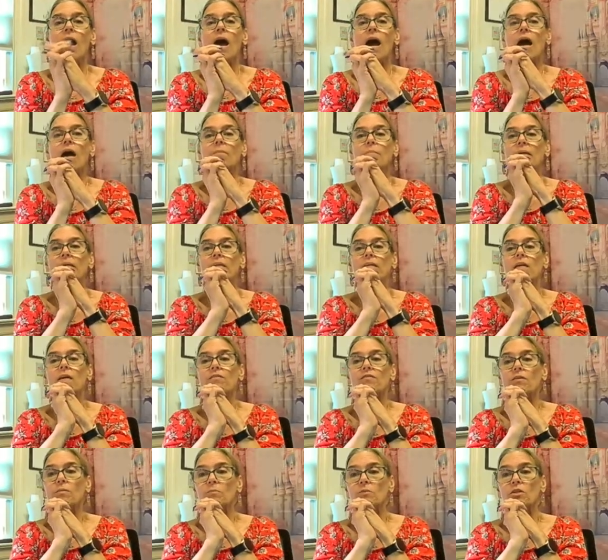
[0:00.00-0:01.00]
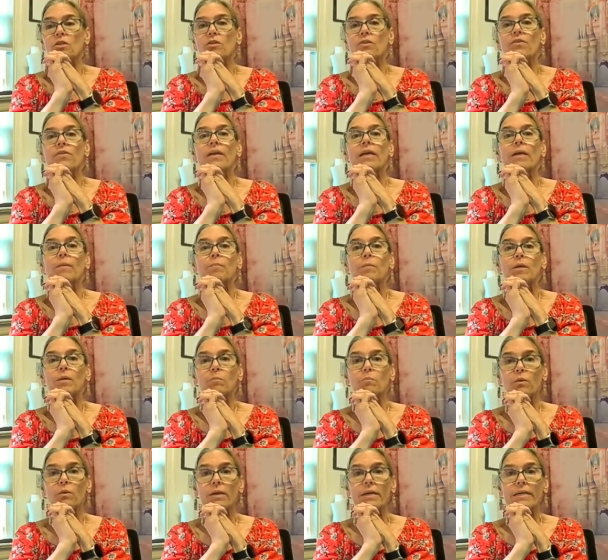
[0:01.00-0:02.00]
How many of them do you think I'm going to
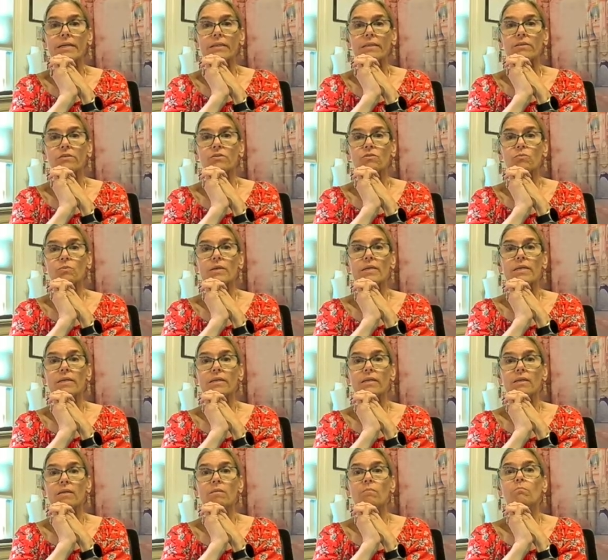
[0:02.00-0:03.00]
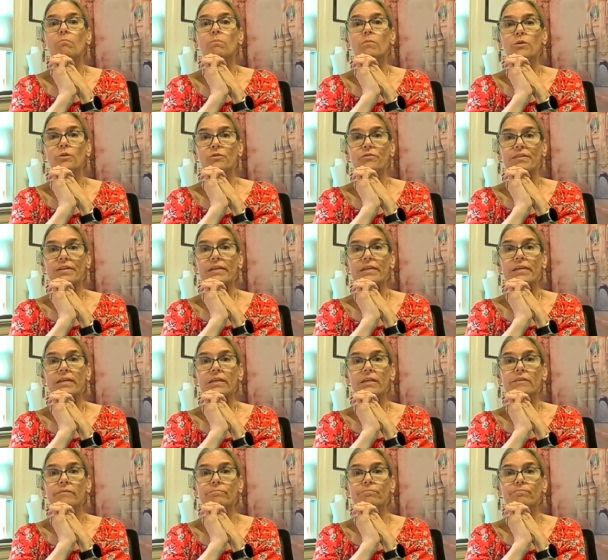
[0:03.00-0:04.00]
break this week
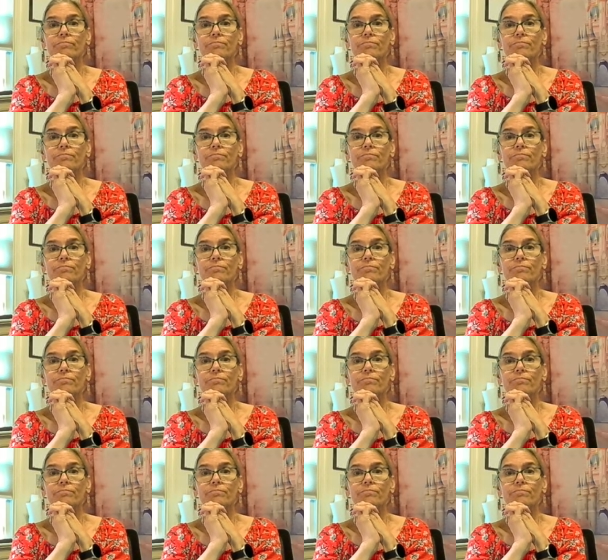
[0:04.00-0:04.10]
moving?